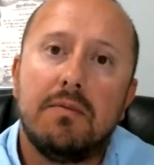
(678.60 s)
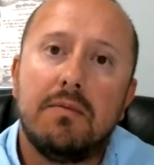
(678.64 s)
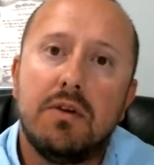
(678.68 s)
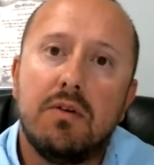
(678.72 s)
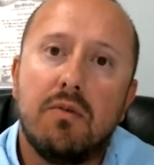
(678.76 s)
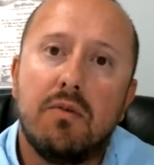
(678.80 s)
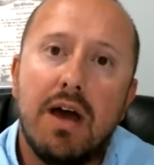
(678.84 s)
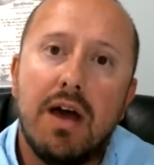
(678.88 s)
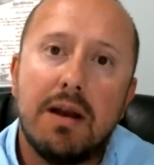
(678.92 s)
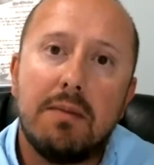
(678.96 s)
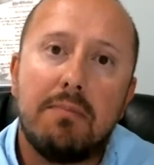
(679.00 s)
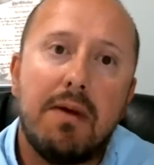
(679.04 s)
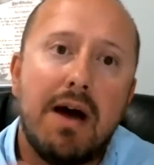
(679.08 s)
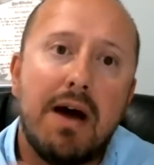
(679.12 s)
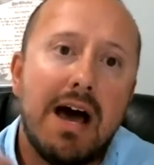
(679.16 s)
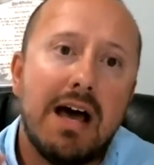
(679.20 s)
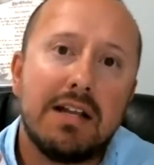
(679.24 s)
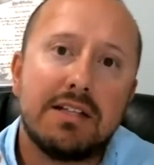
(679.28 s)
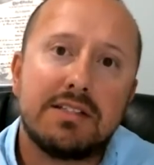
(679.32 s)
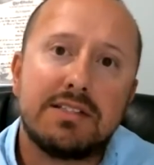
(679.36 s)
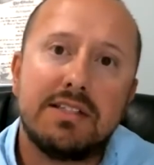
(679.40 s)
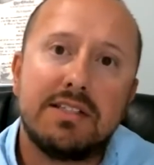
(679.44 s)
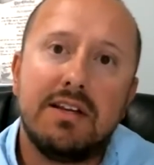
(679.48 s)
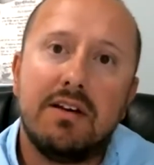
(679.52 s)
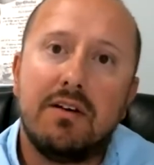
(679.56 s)
You write a
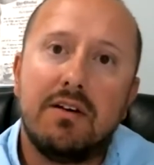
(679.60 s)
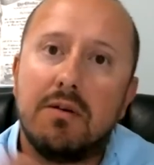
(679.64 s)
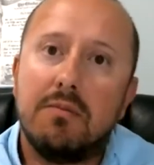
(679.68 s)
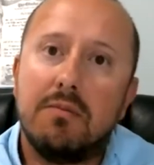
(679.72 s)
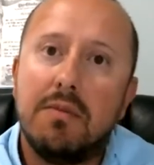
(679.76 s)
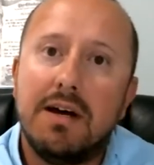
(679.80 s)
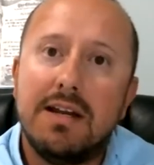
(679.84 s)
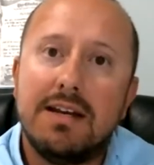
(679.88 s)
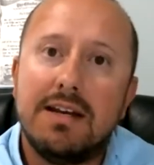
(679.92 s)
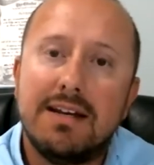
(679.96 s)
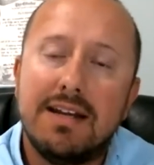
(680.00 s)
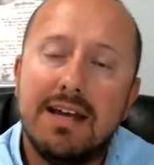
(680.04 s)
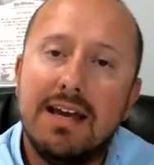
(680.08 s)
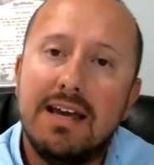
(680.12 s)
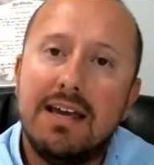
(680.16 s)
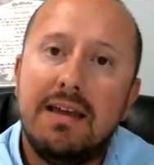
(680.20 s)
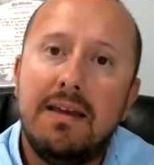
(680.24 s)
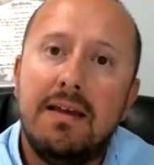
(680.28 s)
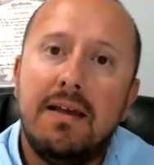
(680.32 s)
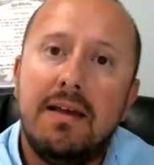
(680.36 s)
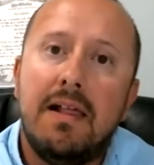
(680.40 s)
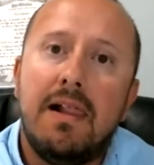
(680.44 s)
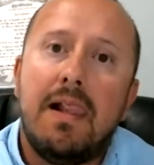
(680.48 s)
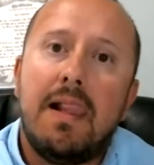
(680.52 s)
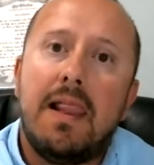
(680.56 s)
policy on a Monday,
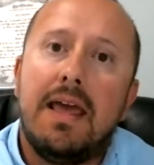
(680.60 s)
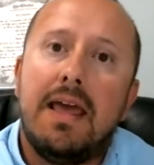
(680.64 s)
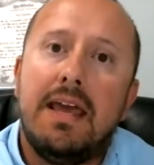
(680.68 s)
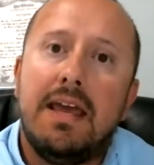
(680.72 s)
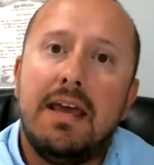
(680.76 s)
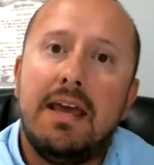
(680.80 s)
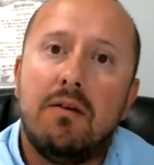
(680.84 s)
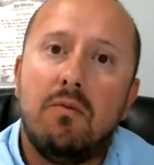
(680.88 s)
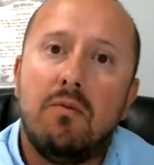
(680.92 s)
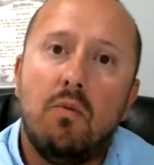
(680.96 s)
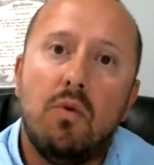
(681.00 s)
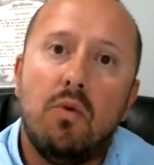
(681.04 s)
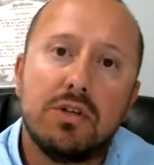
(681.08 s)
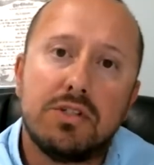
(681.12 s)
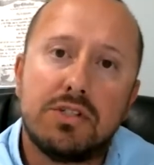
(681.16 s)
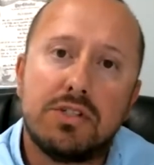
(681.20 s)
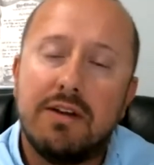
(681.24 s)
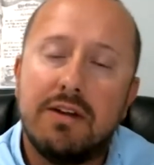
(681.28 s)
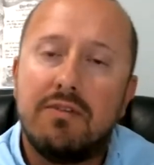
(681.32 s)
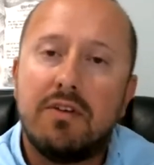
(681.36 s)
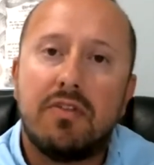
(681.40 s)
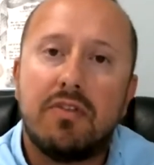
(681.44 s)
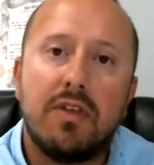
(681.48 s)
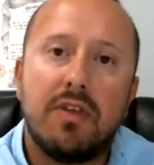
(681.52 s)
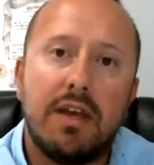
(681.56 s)
and once
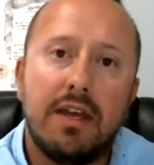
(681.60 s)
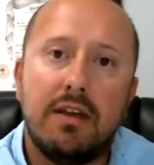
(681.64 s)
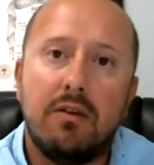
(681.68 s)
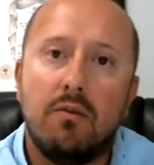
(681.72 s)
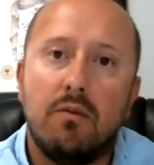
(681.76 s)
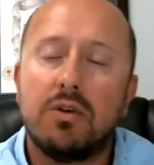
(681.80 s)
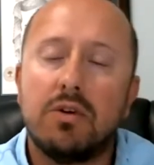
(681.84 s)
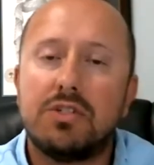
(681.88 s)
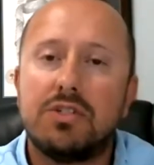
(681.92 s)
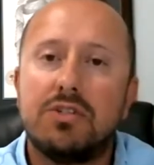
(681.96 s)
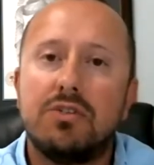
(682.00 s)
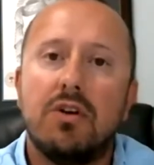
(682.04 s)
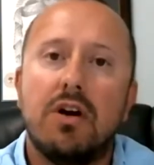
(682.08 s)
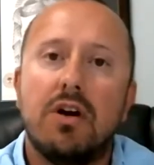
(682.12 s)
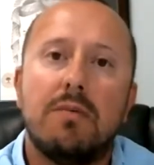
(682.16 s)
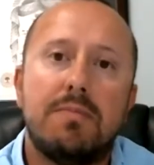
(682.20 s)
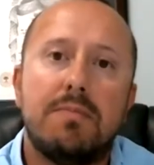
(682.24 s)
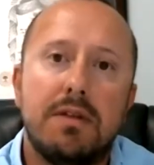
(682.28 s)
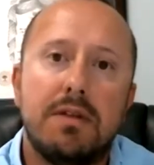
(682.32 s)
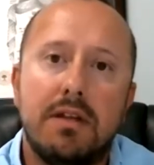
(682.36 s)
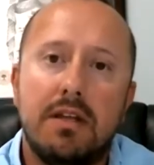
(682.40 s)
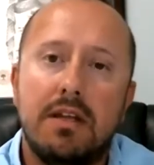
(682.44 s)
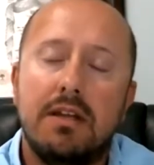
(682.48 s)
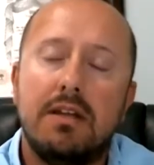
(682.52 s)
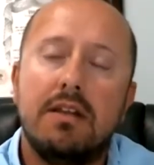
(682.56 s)
you're up
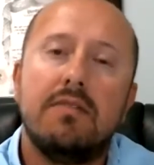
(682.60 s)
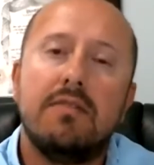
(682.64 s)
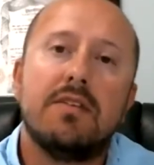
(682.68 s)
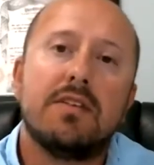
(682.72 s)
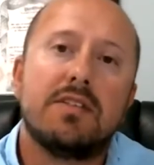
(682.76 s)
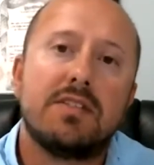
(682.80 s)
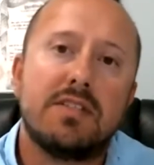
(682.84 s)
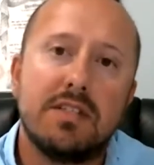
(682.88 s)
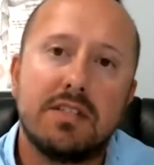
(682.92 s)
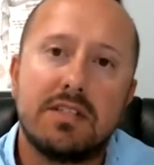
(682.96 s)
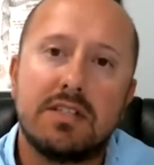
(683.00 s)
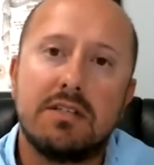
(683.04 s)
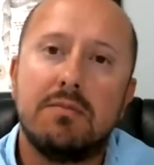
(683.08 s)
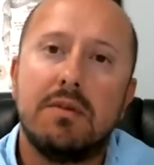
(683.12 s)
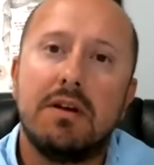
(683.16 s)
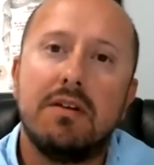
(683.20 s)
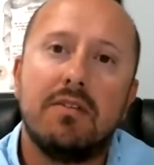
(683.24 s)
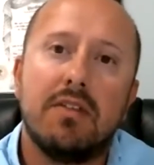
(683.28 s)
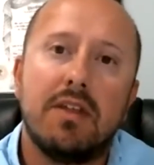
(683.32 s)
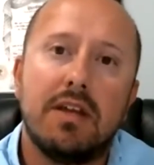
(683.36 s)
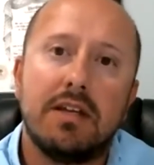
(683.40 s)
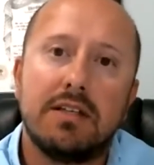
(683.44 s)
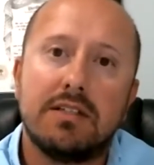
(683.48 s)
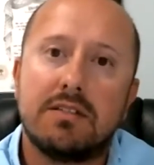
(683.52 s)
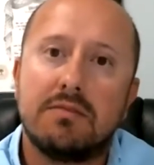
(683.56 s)
and in the system and
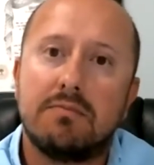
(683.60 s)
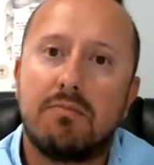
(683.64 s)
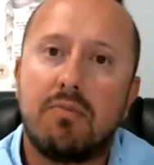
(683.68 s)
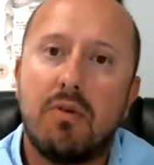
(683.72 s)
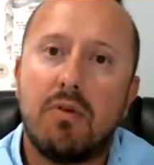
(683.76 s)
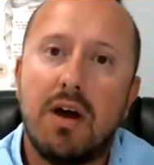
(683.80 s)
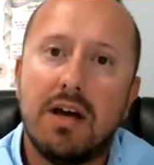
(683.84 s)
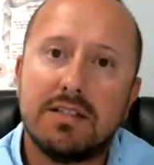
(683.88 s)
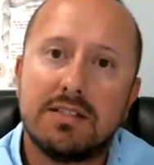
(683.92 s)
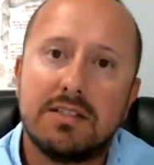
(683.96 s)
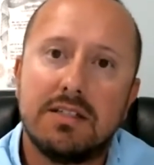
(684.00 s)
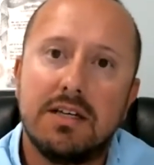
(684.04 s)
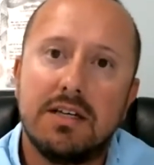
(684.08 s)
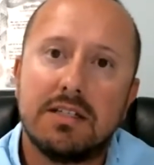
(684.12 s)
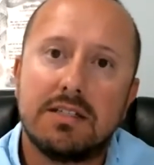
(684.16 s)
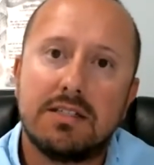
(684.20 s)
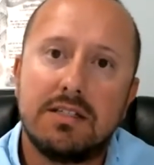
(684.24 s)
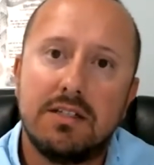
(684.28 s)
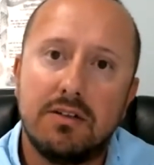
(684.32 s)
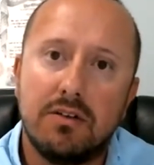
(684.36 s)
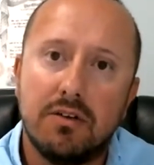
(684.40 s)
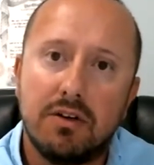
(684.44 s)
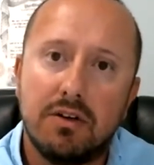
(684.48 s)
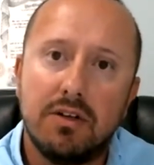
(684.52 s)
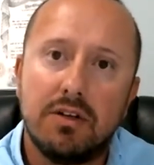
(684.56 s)
everything's processed
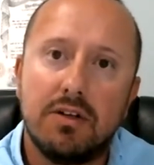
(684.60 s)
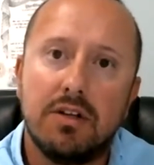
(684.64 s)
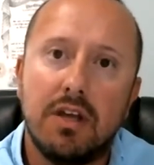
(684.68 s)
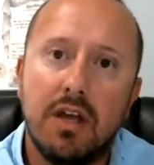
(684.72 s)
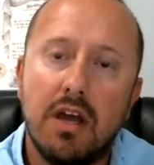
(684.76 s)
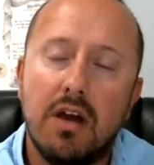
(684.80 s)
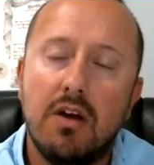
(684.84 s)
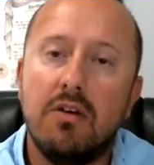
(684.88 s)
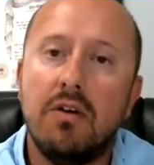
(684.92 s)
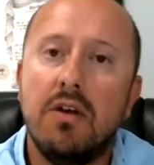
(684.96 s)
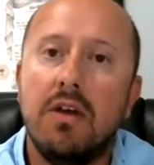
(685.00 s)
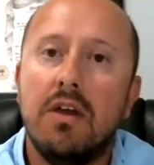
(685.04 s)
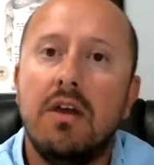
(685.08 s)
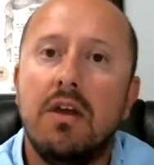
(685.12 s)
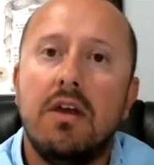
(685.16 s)
and you're good to go,